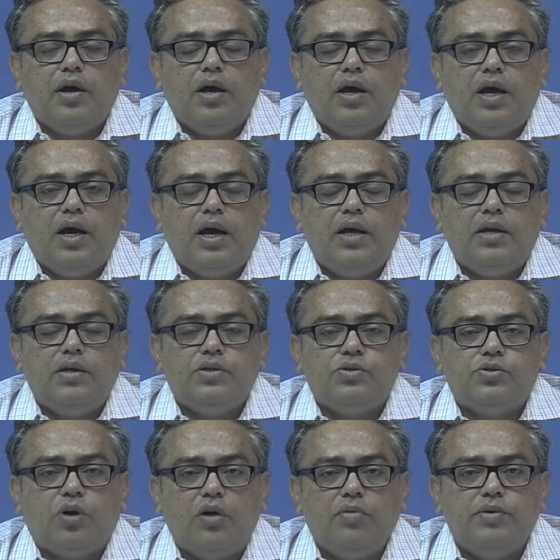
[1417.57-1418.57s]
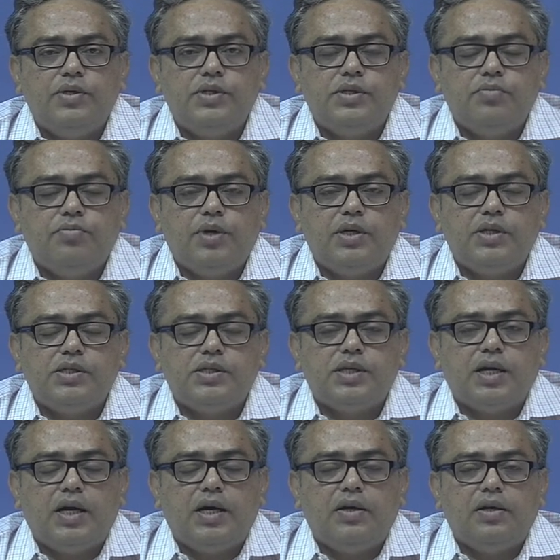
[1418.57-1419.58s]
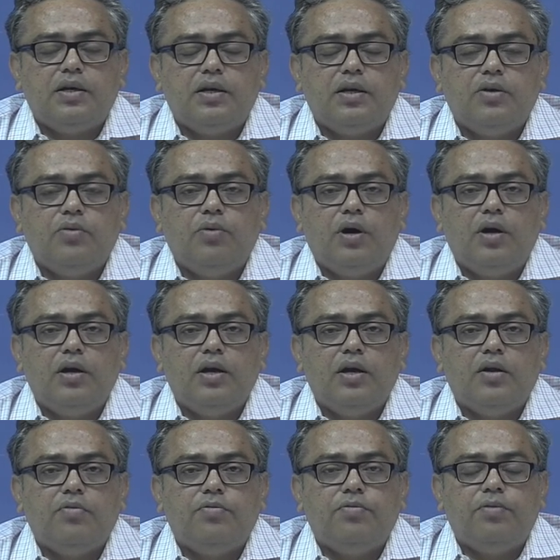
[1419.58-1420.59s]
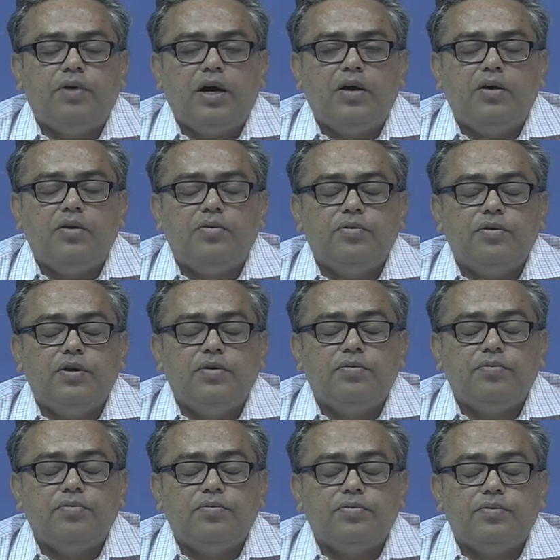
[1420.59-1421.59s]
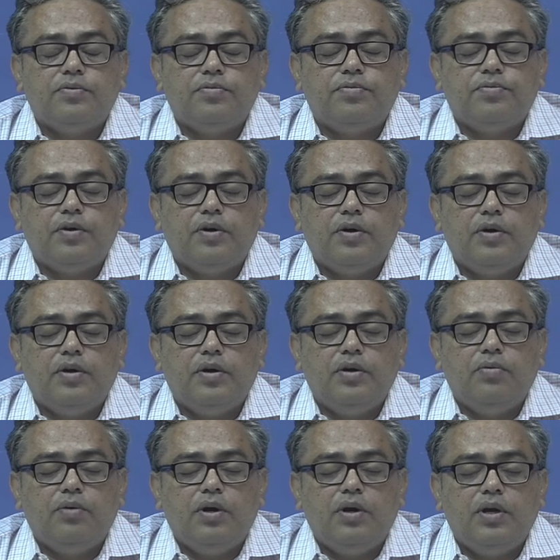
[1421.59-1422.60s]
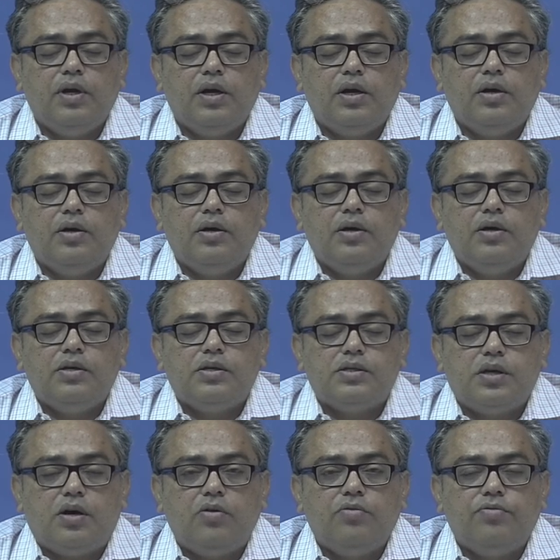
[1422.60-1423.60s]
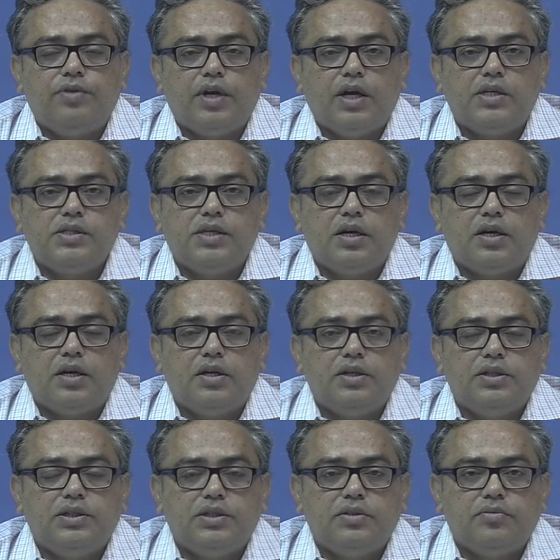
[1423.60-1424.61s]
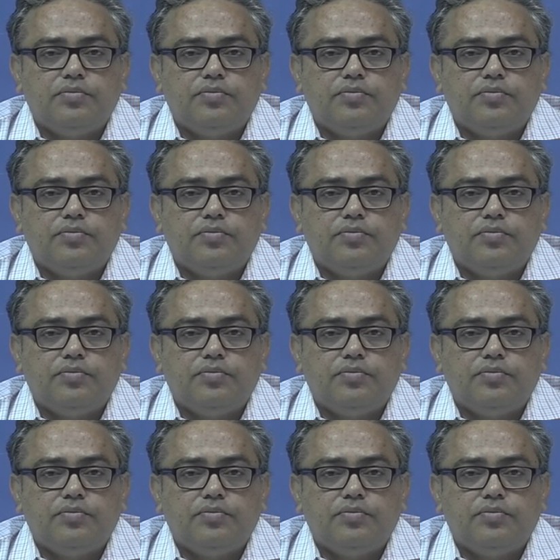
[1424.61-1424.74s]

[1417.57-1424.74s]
And solvency means that you are in a you are in a sound financial condition.